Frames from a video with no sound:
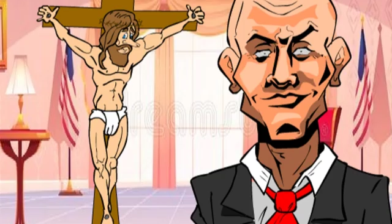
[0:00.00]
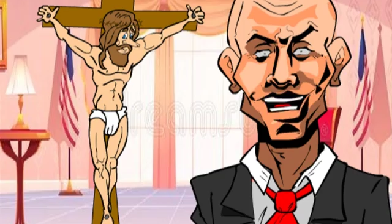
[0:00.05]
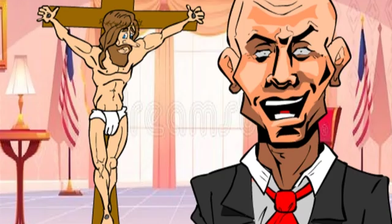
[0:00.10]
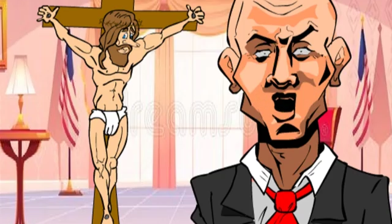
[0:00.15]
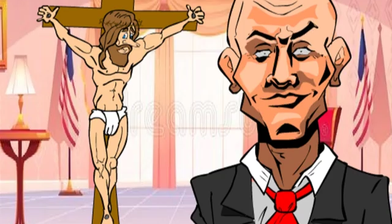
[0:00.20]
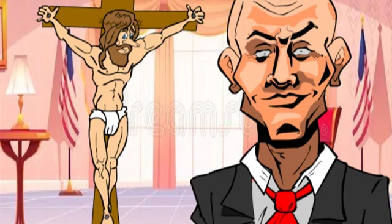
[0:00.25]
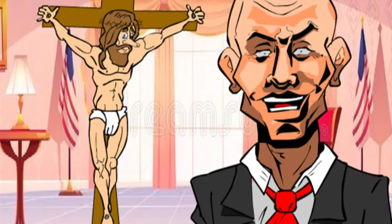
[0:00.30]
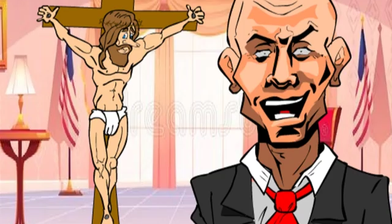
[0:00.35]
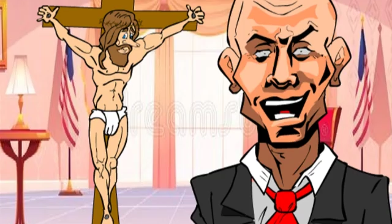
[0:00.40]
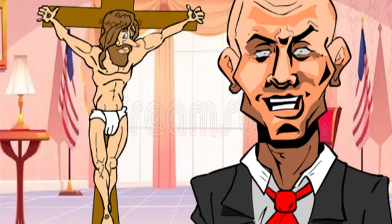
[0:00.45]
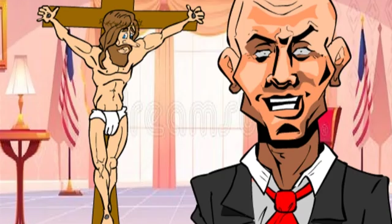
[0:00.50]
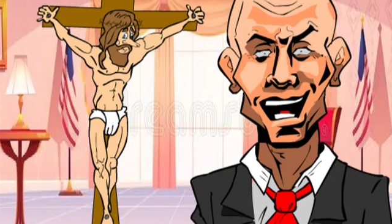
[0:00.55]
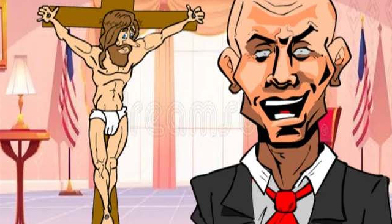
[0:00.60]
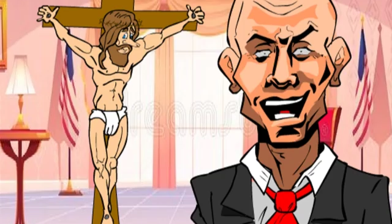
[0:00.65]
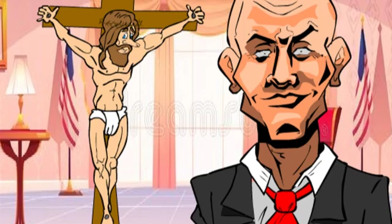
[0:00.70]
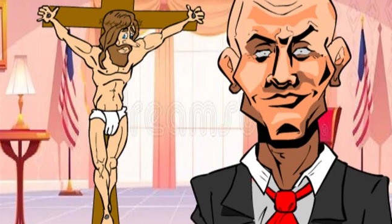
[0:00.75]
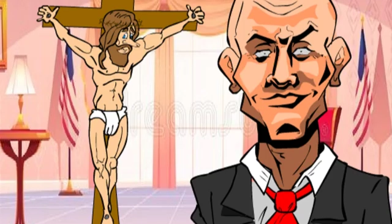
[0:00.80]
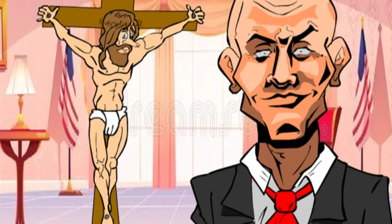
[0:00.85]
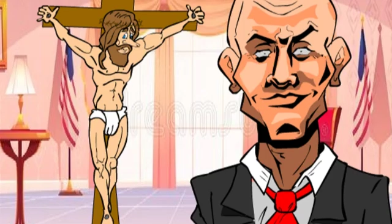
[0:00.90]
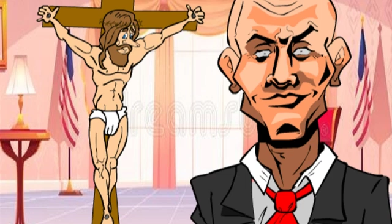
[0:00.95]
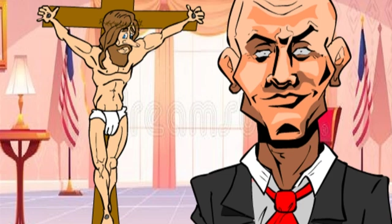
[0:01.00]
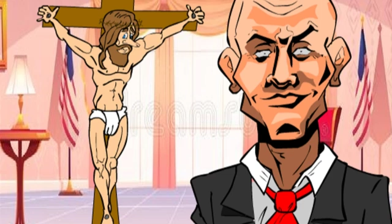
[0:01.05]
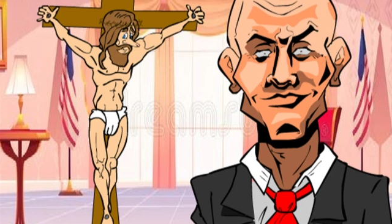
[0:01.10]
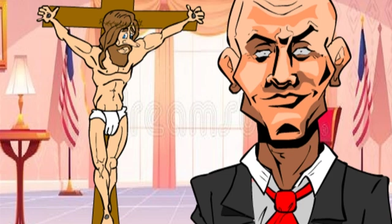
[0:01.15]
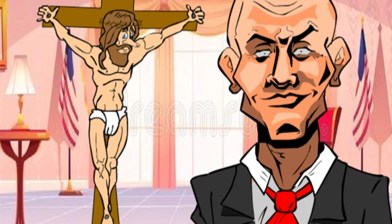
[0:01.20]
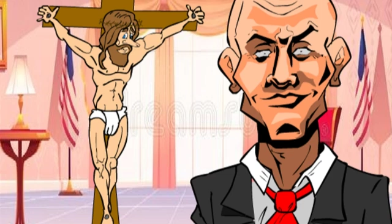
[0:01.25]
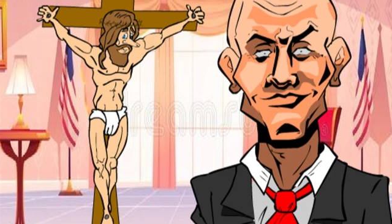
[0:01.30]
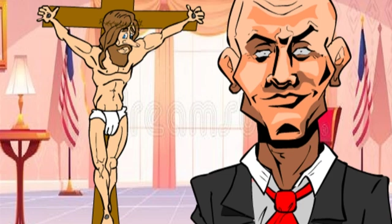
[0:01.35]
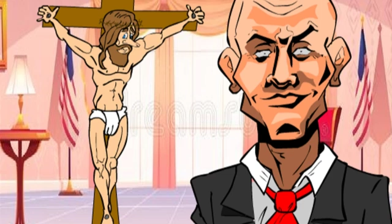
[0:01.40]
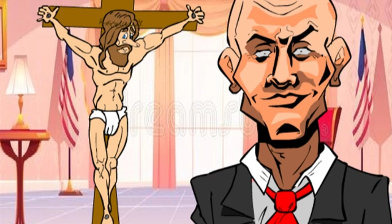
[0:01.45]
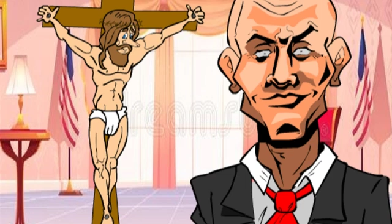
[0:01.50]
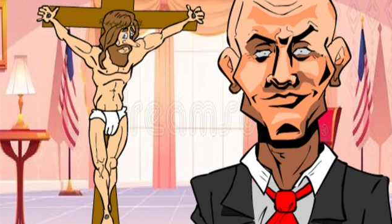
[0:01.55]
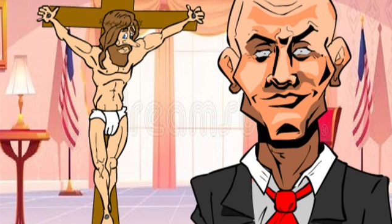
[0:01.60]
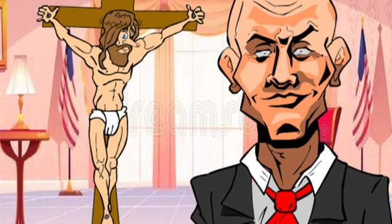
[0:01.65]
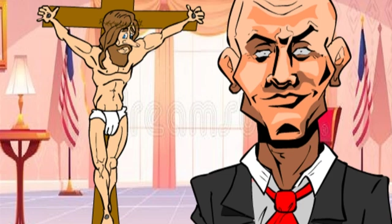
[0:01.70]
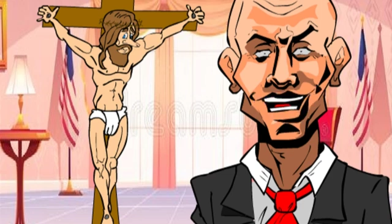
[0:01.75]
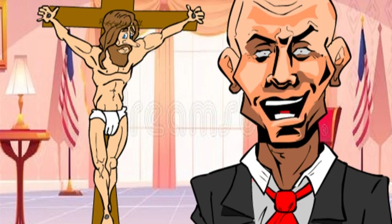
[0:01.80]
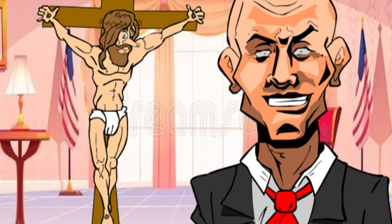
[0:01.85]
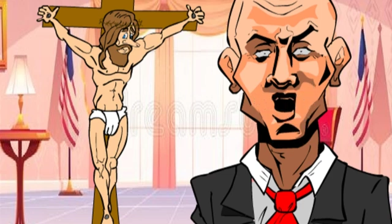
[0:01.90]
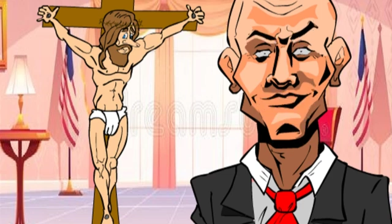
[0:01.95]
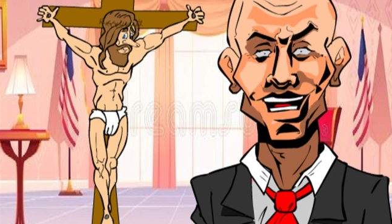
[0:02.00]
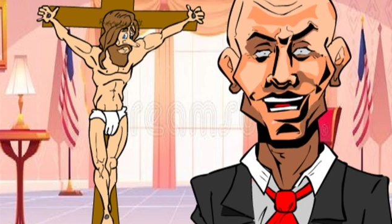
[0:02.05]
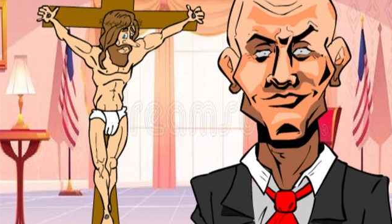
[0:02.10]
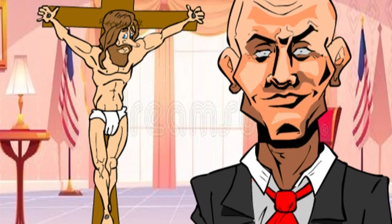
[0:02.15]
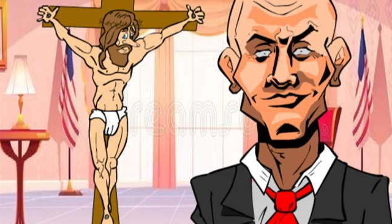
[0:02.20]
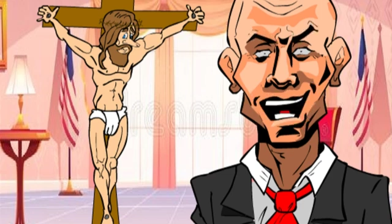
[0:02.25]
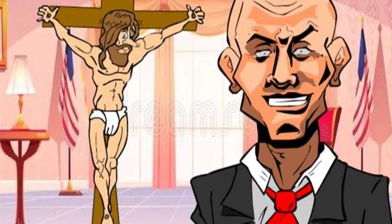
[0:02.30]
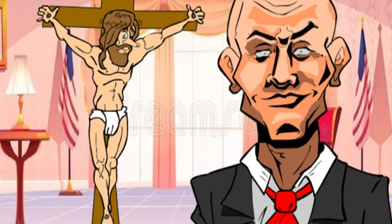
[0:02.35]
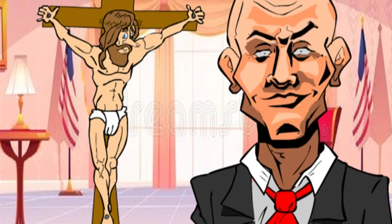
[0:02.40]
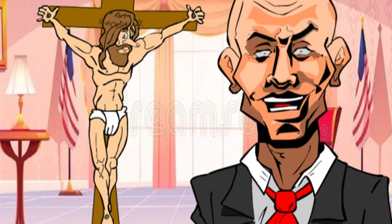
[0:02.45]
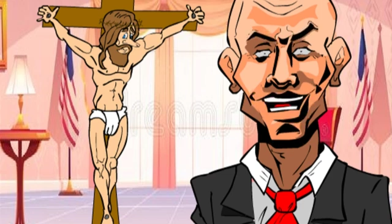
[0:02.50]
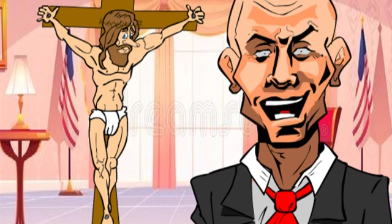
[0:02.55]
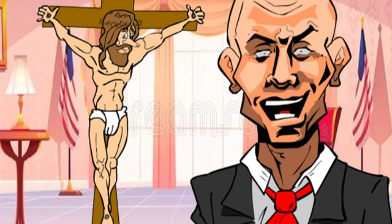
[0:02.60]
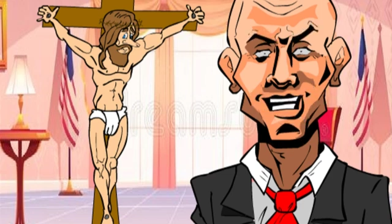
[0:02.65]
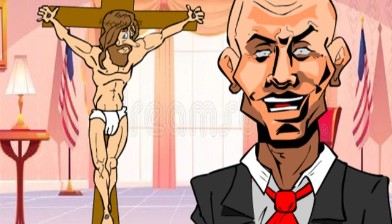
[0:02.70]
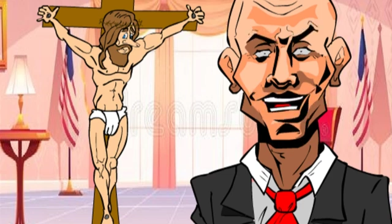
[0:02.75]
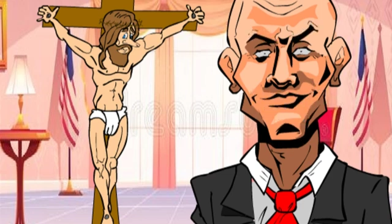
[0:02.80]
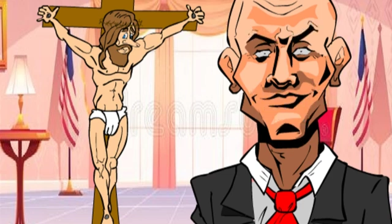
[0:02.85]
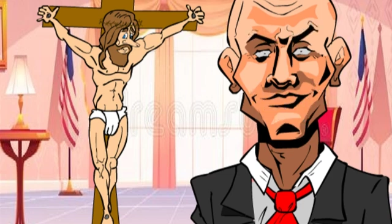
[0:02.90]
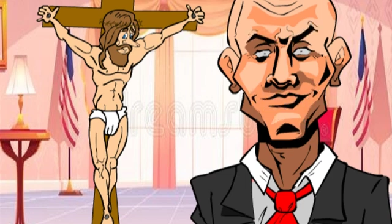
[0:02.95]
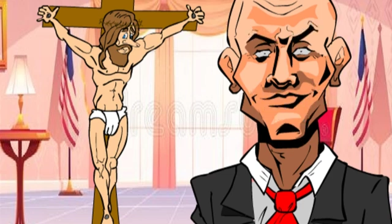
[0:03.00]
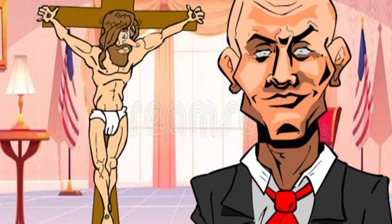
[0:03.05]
we're going to make white supremacy